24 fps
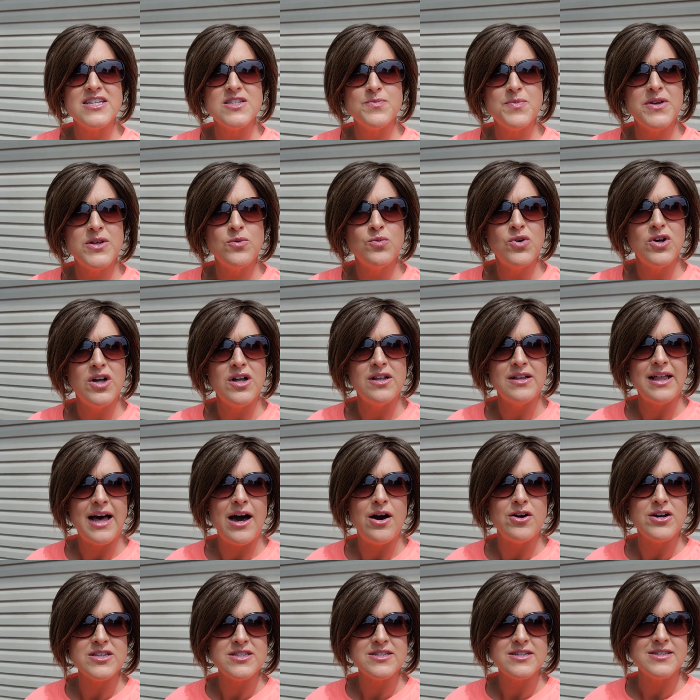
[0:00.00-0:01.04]
my husband
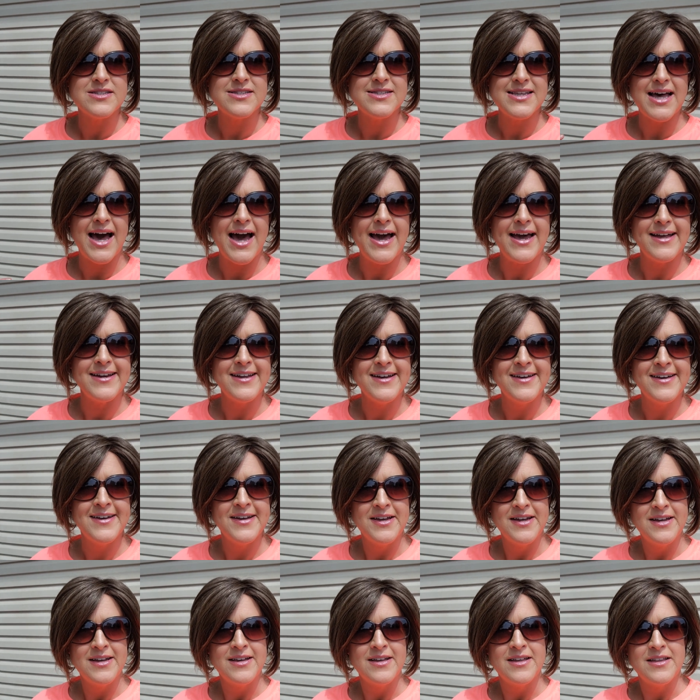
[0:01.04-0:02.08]
will allow us to
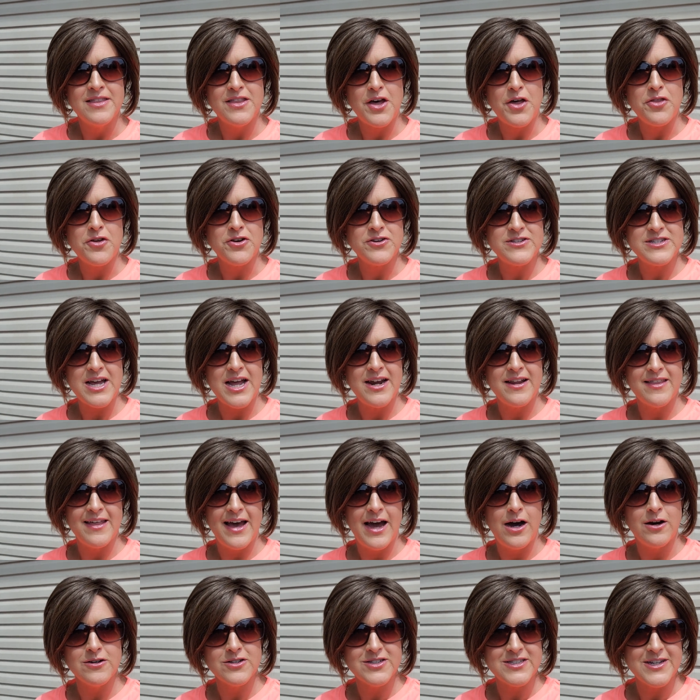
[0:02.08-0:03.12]
side the other
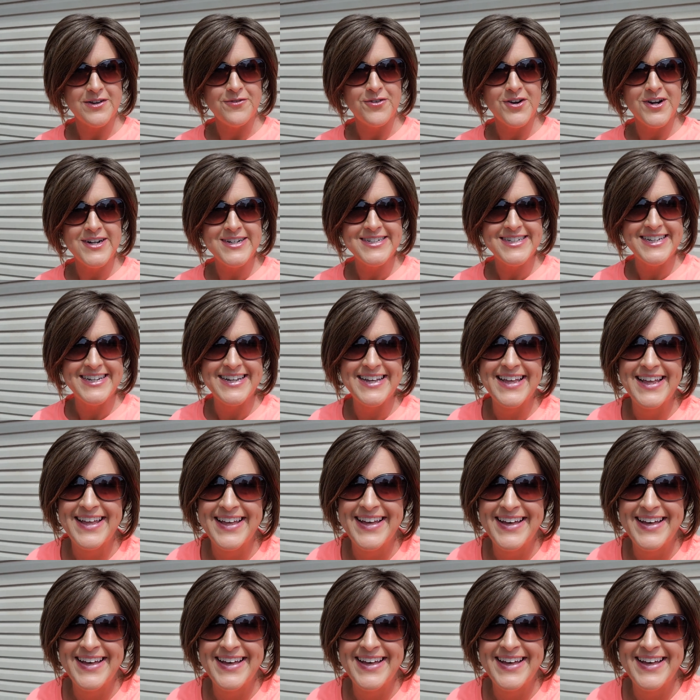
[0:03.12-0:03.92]
side of the house different.